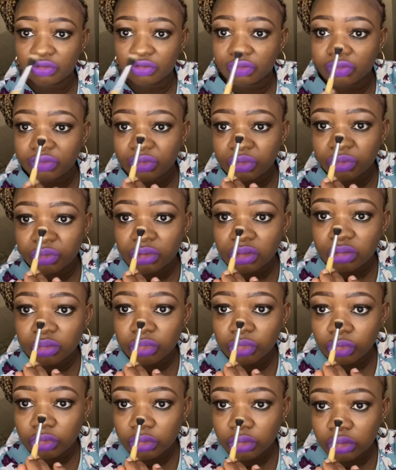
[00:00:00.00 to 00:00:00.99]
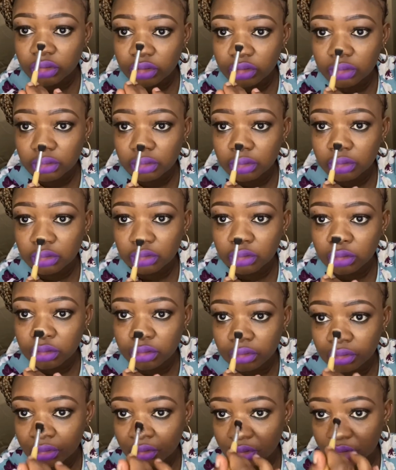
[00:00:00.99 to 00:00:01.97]
you want more,
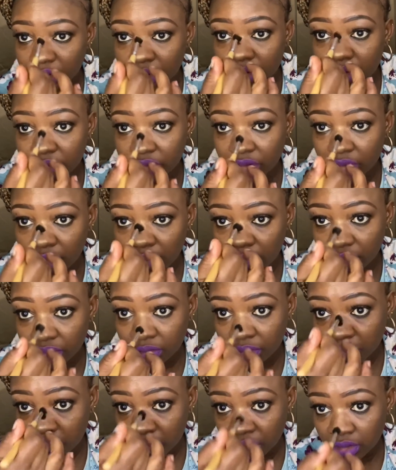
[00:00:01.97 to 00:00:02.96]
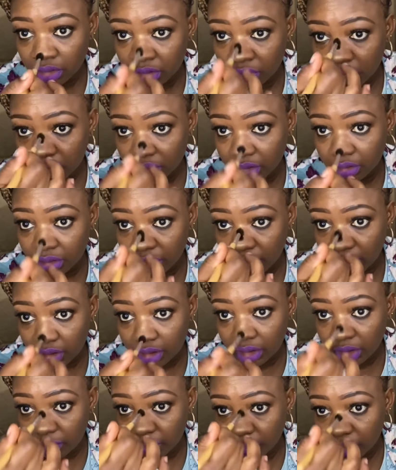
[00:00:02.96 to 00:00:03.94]
like so, go ahead,
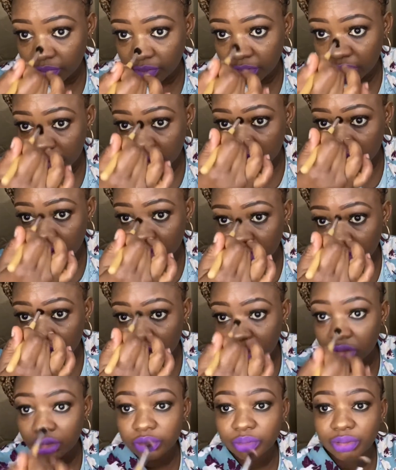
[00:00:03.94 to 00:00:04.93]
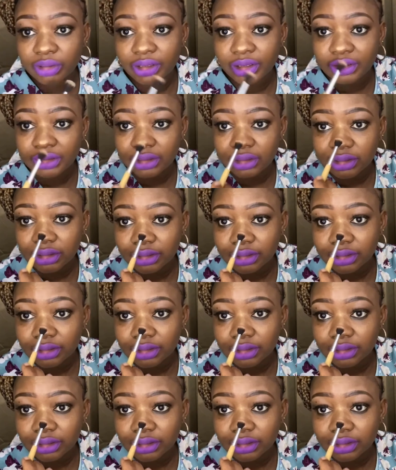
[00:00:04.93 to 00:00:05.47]
but make sure you blend it.